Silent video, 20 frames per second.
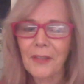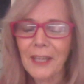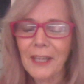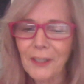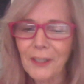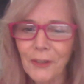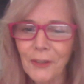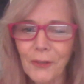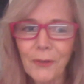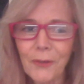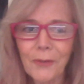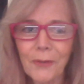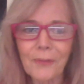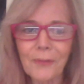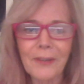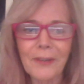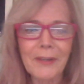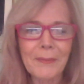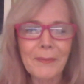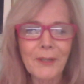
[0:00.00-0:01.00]
Well, thank
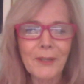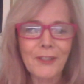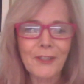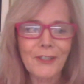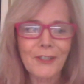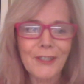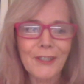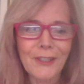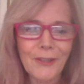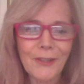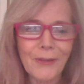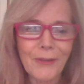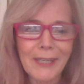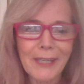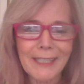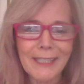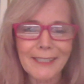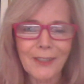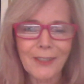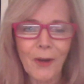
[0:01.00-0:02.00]
you very much. It's a
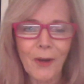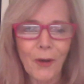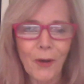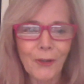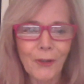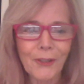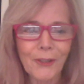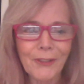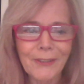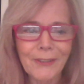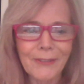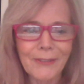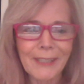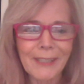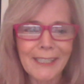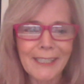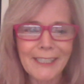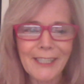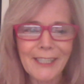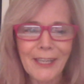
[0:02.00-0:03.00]
great honour,
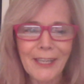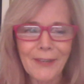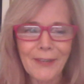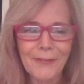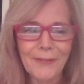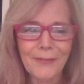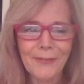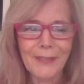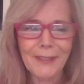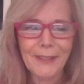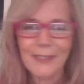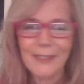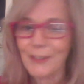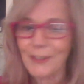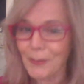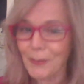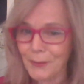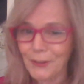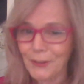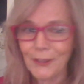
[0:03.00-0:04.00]
really, to have
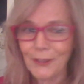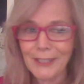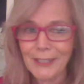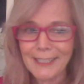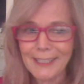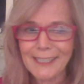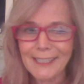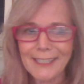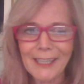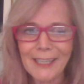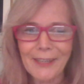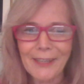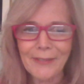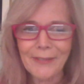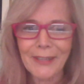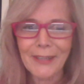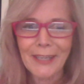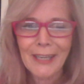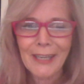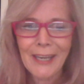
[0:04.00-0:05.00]
this opportunity to
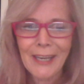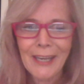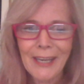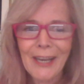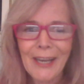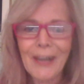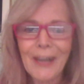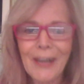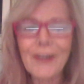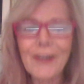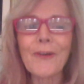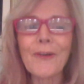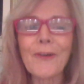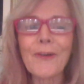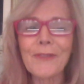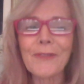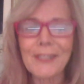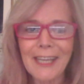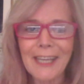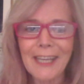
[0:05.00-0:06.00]
have a
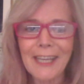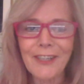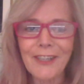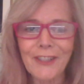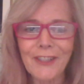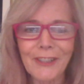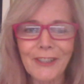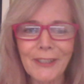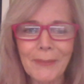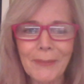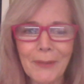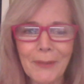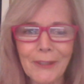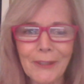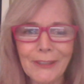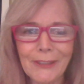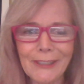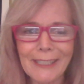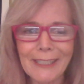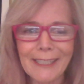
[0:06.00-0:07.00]
conversation
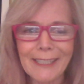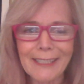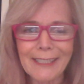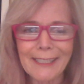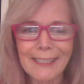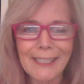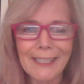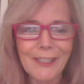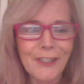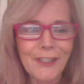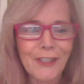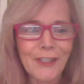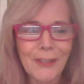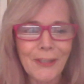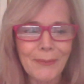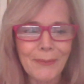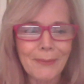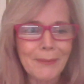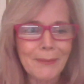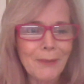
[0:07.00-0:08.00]
about
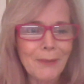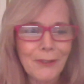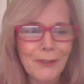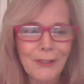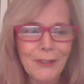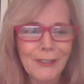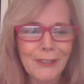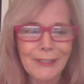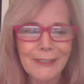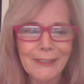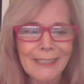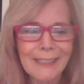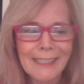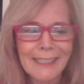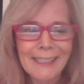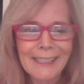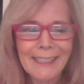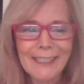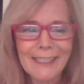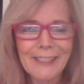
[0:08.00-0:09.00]
leadership, emotional
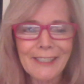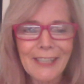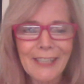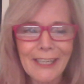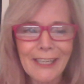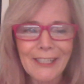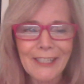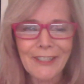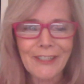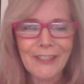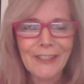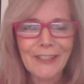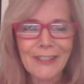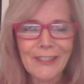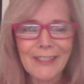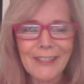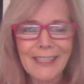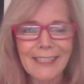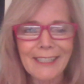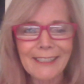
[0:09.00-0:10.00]

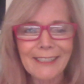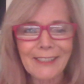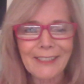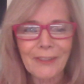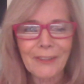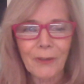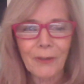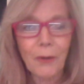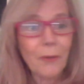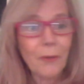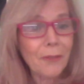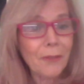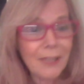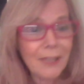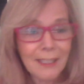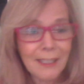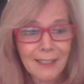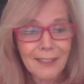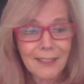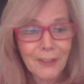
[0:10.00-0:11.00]
intelligence, and all
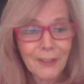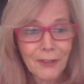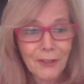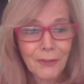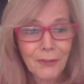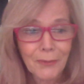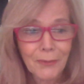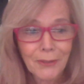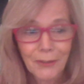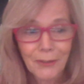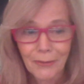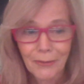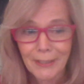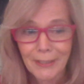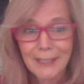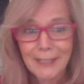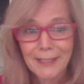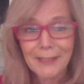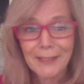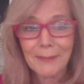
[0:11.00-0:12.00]
things to do with
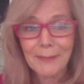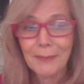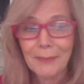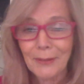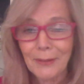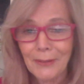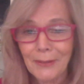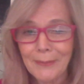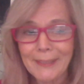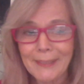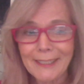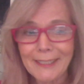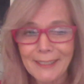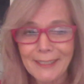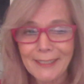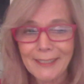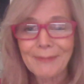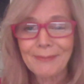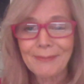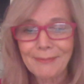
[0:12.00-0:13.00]
careers and
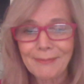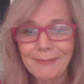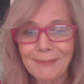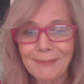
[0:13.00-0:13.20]
employment.